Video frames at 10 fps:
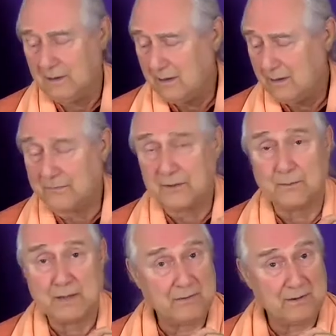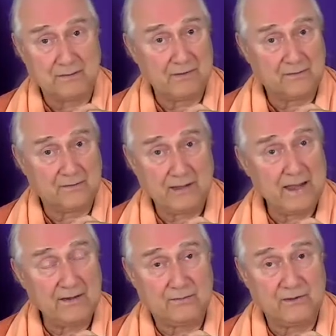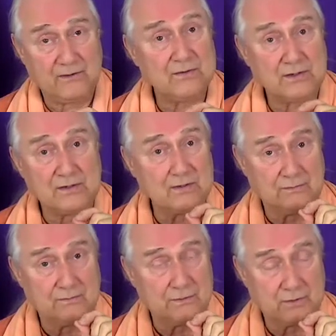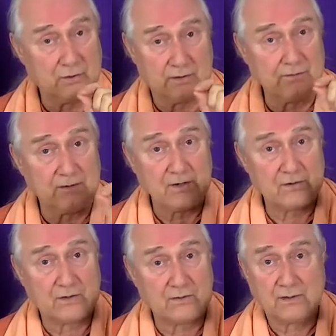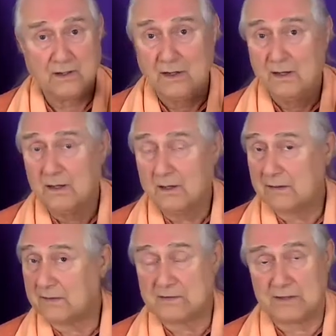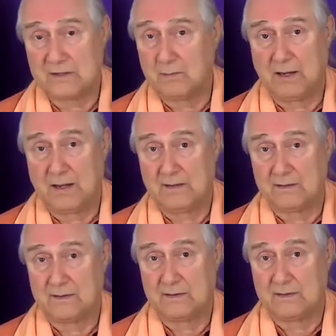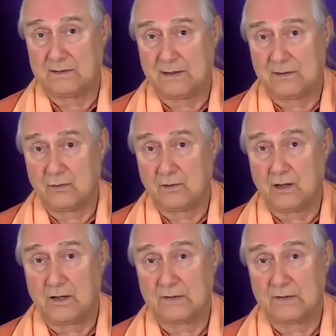of maybe the last vestige of the curtain of nescience that's in the mind, that Uddalaka